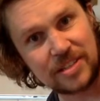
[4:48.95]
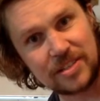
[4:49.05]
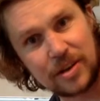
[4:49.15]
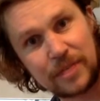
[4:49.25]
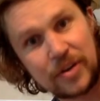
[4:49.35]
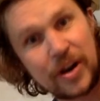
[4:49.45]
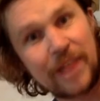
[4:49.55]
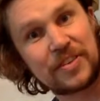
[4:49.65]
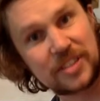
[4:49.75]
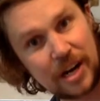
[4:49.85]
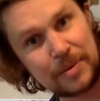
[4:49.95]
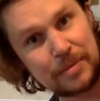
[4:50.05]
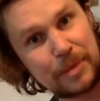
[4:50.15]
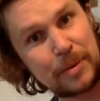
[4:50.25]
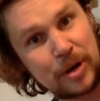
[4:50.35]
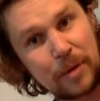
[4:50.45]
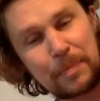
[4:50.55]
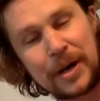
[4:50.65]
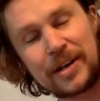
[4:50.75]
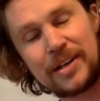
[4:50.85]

So if you don't have the time, then maybe not. But